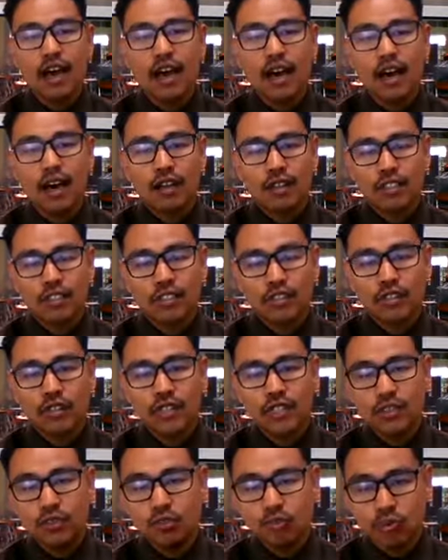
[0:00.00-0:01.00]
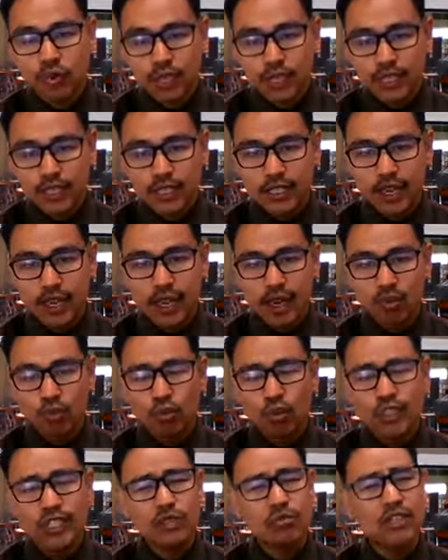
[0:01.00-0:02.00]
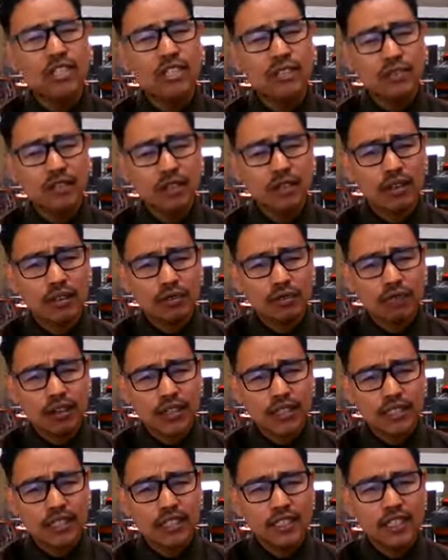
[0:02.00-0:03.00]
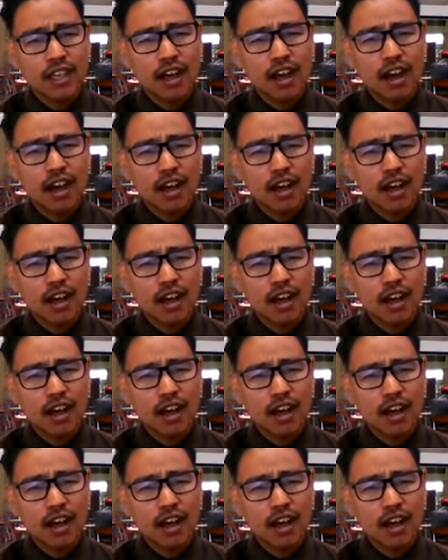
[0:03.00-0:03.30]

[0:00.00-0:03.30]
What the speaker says: The student wouldn't receive their funds